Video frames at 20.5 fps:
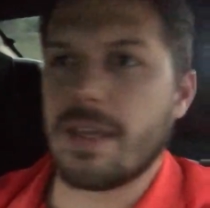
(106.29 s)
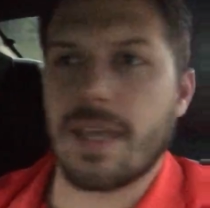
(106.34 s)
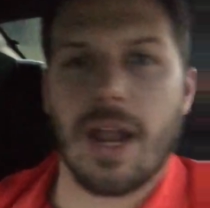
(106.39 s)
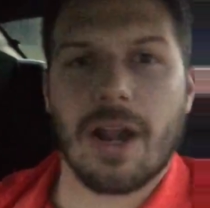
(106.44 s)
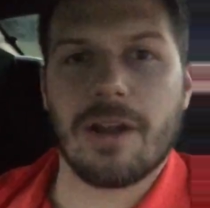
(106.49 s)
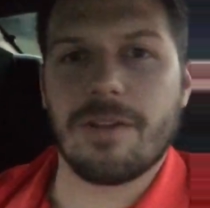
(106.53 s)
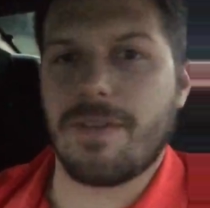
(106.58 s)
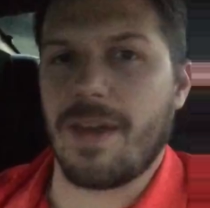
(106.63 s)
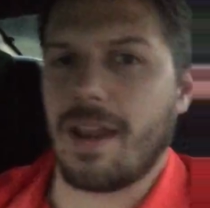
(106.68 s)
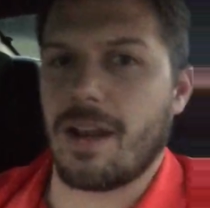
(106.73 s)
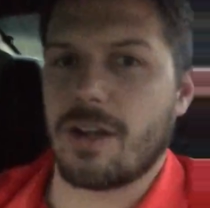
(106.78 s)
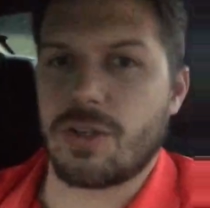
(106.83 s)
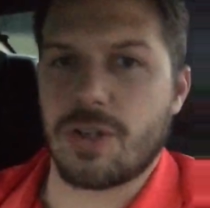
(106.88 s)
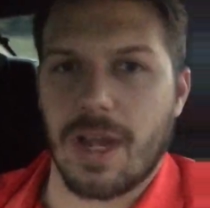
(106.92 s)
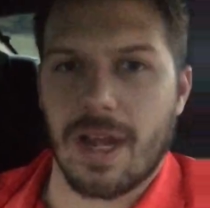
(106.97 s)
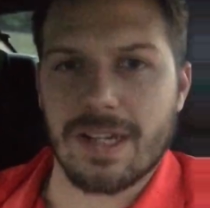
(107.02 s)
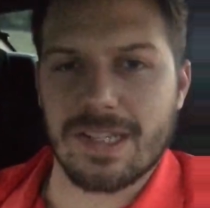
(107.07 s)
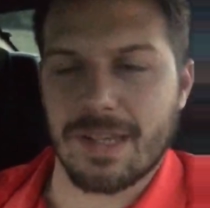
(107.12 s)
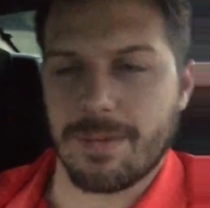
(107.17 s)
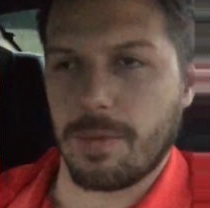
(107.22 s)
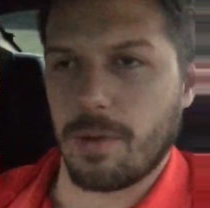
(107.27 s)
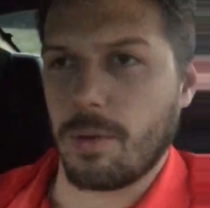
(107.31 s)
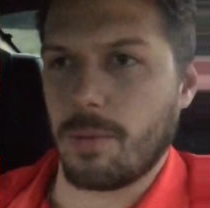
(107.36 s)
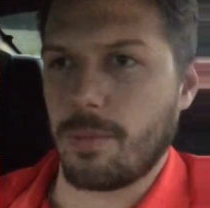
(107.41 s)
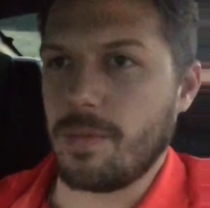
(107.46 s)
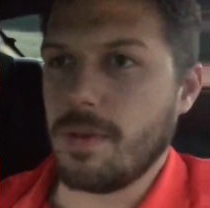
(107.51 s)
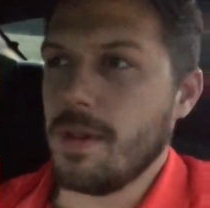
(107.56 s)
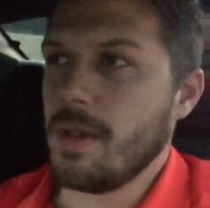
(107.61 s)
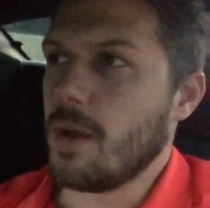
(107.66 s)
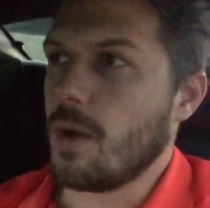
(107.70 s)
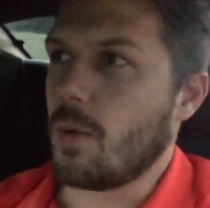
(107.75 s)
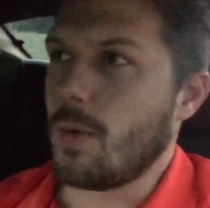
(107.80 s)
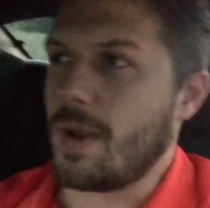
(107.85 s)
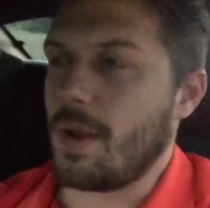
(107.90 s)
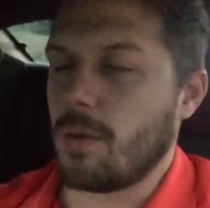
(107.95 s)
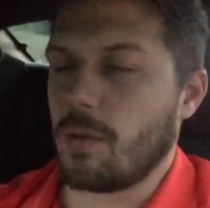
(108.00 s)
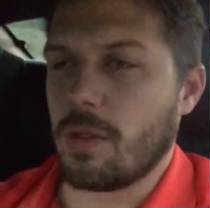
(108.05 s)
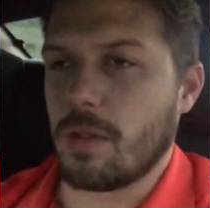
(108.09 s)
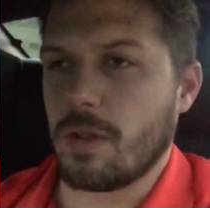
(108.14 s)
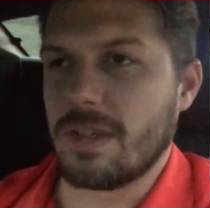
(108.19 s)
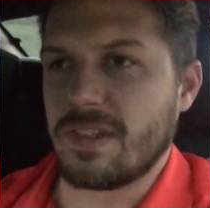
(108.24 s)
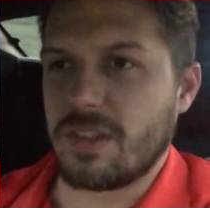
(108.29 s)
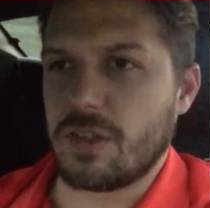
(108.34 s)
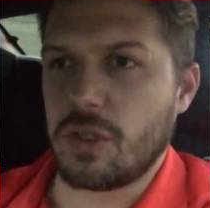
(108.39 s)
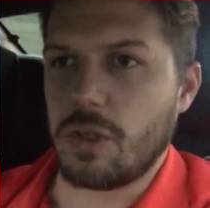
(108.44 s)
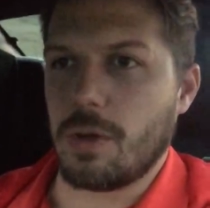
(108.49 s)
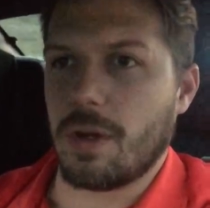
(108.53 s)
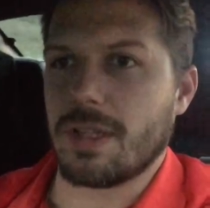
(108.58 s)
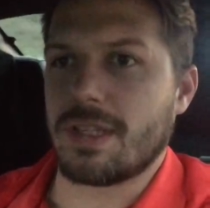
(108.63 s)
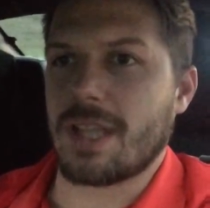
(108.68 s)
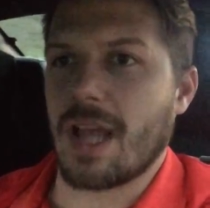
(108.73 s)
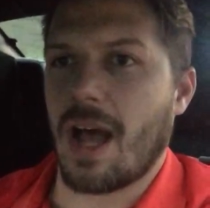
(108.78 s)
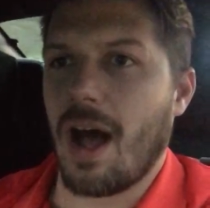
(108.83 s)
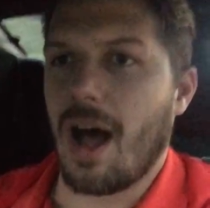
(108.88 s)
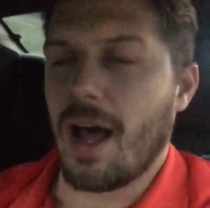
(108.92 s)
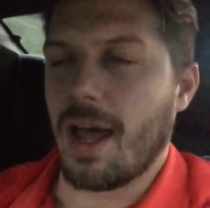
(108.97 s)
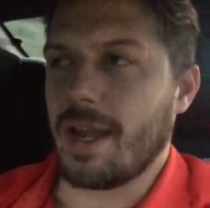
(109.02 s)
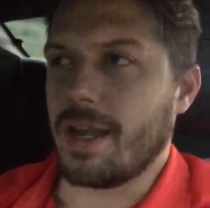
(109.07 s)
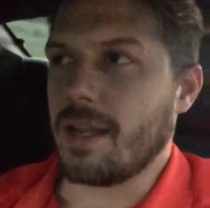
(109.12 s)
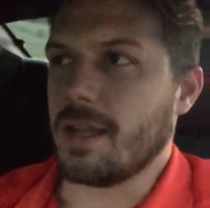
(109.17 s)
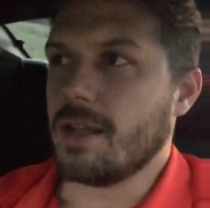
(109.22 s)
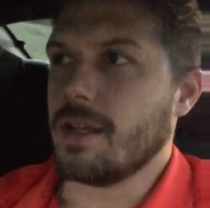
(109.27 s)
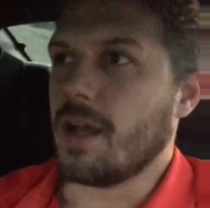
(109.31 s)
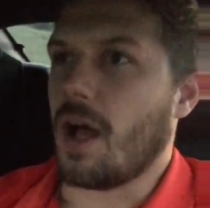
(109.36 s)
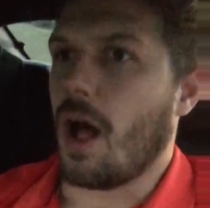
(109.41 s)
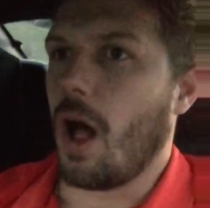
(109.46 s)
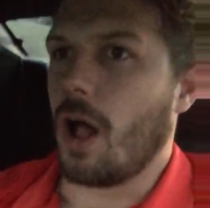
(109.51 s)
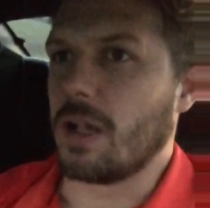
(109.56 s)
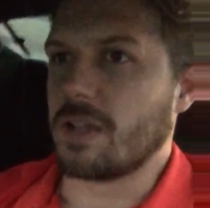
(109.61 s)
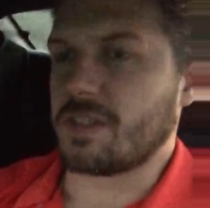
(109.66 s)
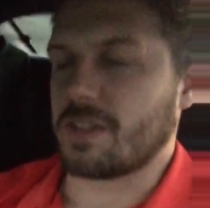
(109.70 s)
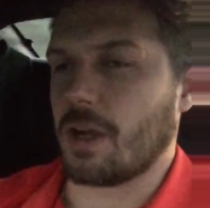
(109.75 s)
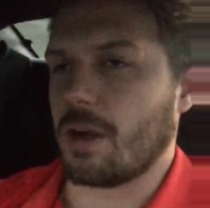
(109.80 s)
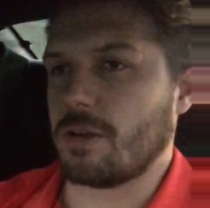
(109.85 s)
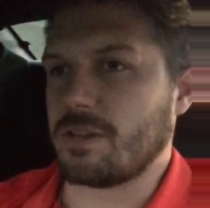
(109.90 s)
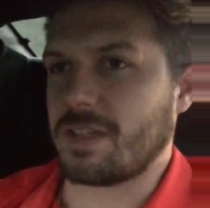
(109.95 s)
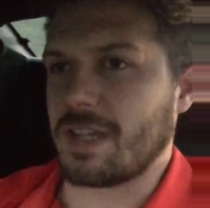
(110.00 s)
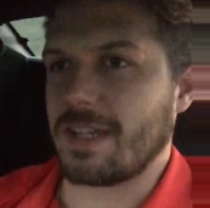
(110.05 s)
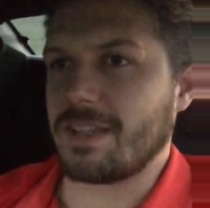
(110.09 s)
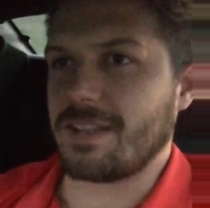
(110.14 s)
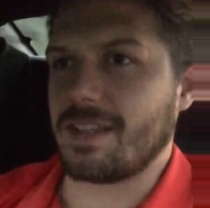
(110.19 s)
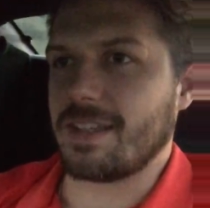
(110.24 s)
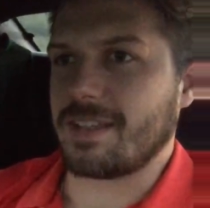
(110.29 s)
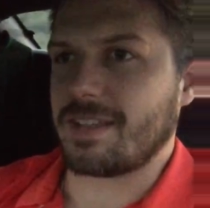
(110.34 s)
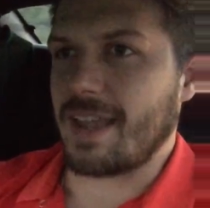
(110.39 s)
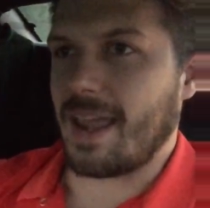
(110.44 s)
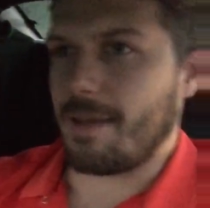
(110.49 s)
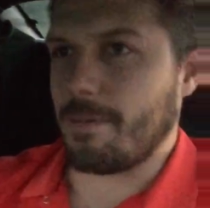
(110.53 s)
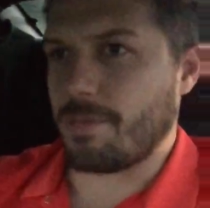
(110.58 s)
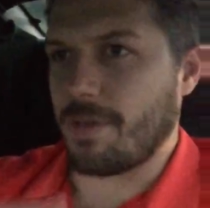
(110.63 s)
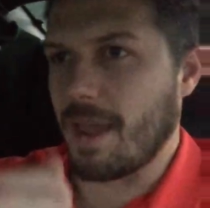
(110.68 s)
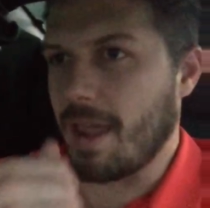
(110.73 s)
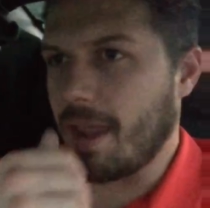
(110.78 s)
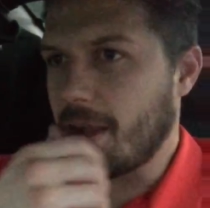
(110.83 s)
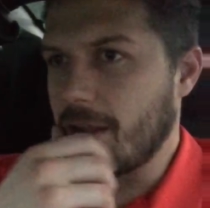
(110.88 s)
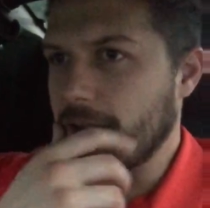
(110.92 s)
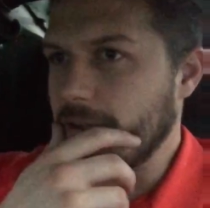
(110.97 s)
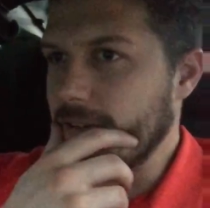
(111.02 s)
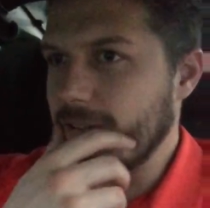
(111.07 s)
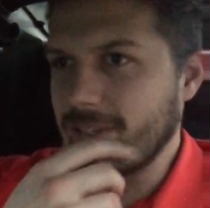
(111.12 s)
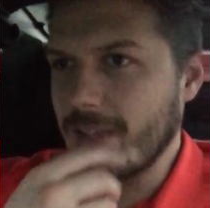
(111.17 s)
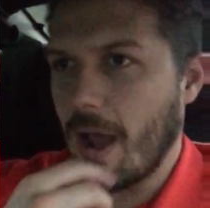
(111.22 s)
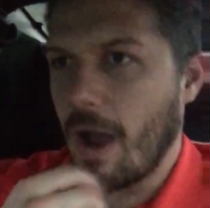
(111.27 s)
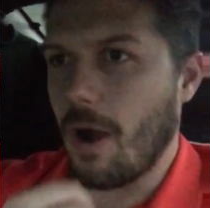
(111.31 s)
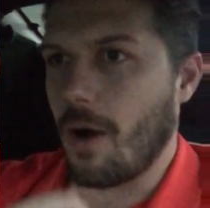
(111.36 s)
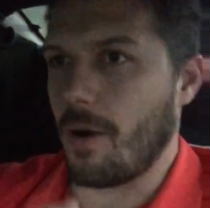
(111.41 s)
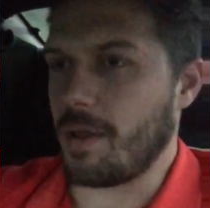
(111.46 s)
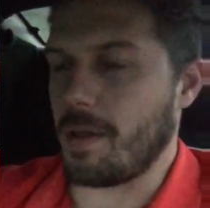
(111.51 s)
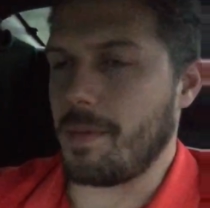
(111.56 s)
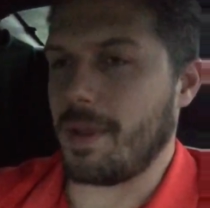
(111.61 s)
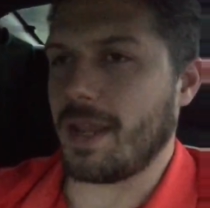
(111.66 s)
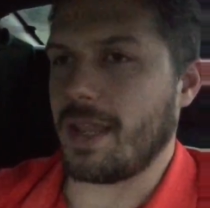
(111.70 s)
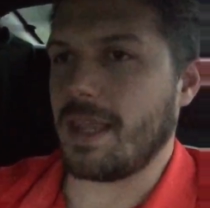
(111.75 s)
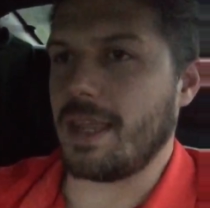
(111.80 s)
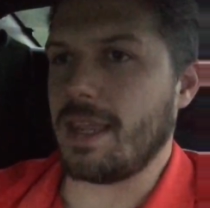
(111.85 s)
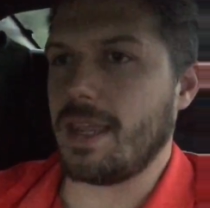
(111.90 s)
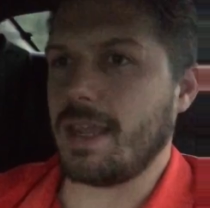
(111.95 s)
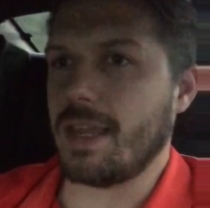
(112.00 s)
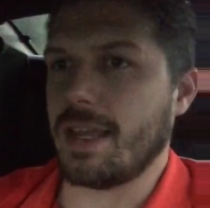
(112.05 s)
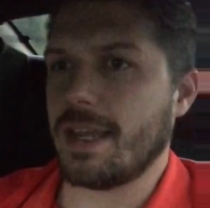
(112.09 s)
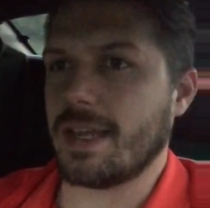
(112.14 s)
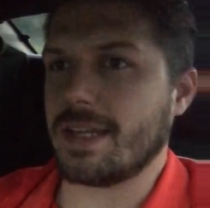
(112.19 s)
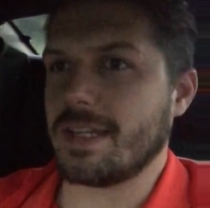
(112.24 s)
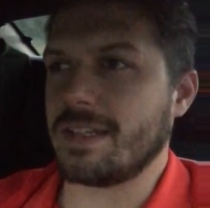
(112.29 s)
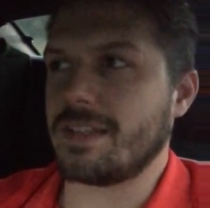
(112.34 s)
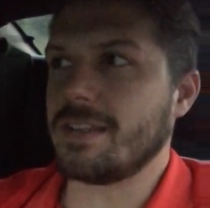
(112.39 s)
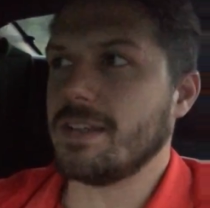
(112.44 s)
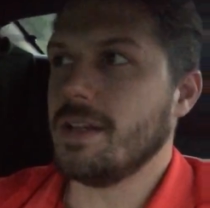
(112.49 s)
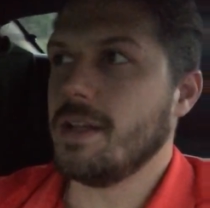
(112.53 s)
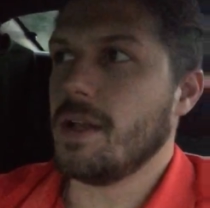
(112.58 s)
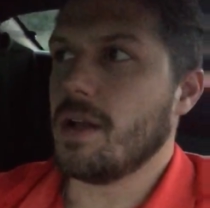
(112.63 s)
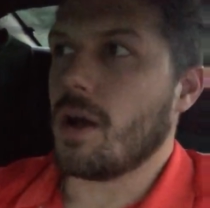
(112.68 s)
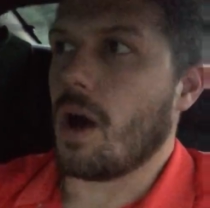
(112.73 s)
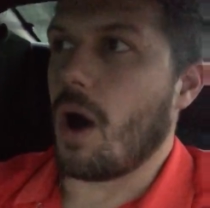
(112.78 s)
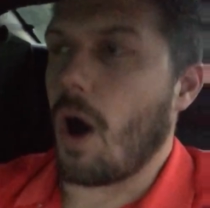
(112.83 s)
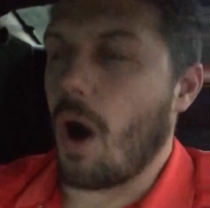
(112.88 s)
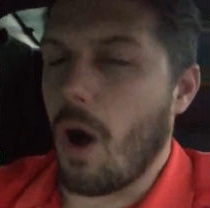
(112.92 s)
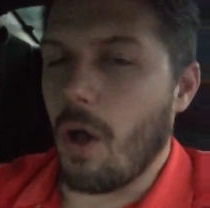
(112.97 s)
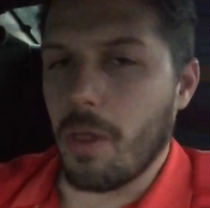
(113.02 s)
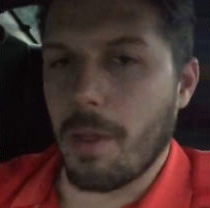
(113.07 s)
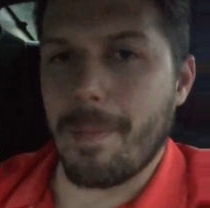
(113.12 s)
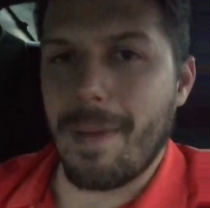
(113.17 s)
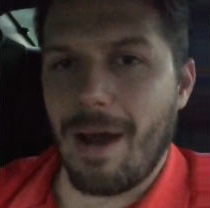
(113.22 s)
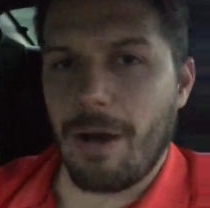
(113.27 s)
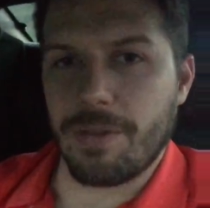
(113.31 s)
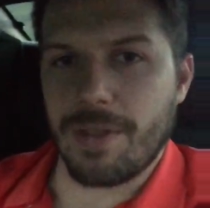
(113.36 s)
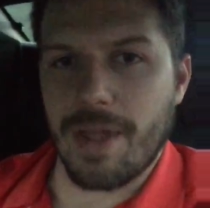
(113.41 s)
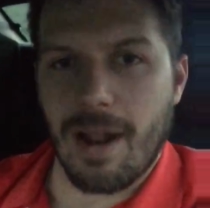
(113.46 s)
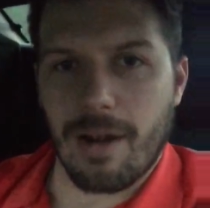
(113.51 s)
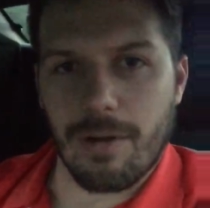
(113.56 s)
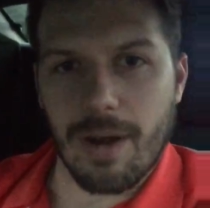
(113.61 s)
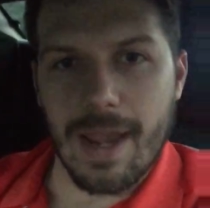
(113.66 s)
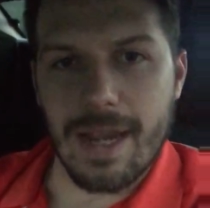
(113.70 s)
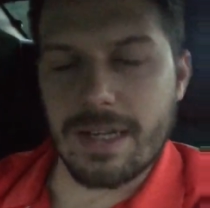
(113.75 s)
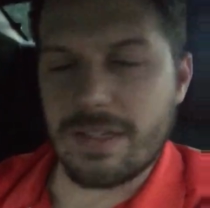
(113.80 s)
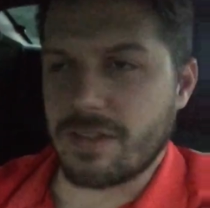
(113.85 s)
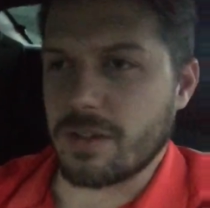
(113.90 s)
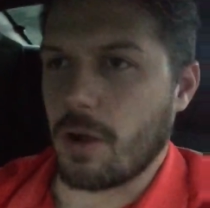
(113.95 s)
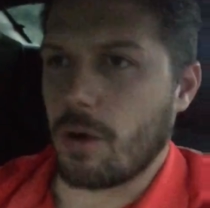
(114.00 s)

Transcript: Gary Vaynerchuk, someone we listen to a ton, also says the same thing. So, I mean, he is all about that, right?